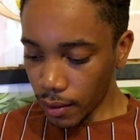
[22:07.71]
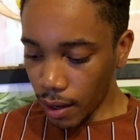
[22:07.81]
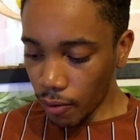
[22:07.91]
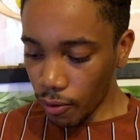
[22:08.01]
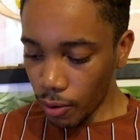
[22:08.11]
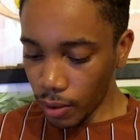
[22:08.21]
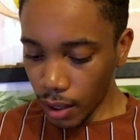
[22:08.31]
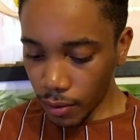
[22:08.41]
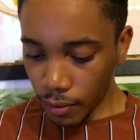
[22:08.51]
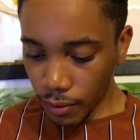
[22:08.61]
I rolled
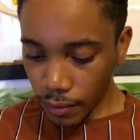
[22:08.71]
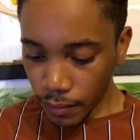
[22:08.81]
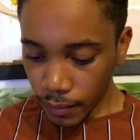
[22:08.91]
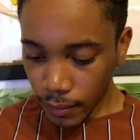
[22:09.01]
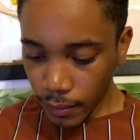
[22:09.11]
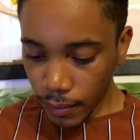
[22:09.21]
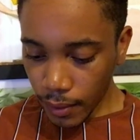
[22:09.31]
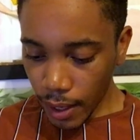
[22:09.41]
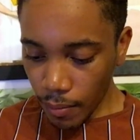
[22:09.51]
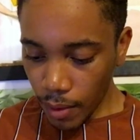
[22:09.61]
off,
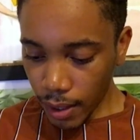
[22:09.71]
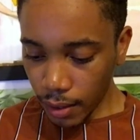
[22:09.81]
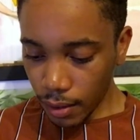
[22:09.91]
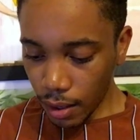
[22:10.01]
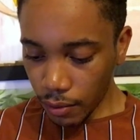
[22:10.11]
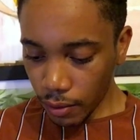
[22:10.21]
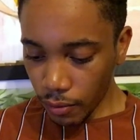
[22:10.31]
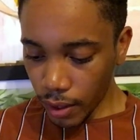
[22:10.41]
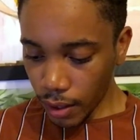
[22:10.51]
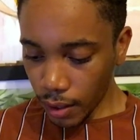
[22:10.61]
their mocking laughter
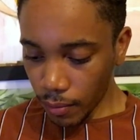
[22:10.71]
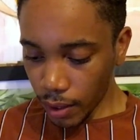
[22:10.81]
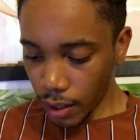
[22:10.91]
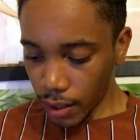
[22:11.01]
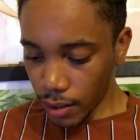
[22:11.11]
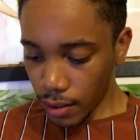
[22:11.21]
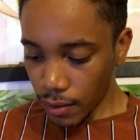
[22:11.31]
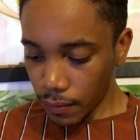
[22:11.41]
ringing in my ears.